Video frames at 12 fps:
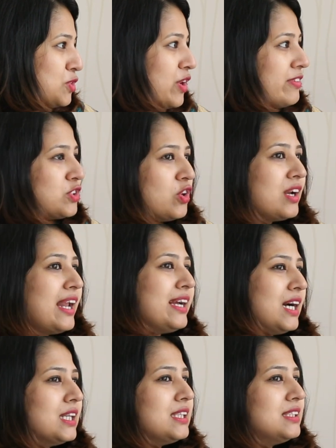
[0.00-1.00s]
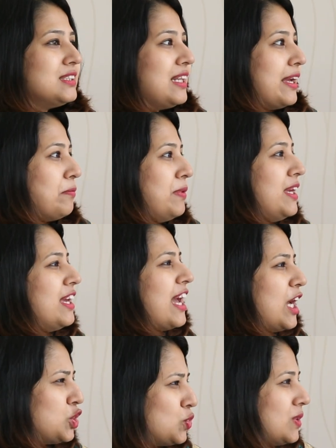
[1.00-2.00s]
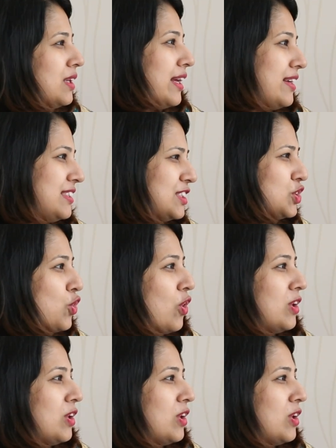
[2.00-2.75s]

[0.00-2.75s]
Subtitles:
So I was not like others, like being casual, like just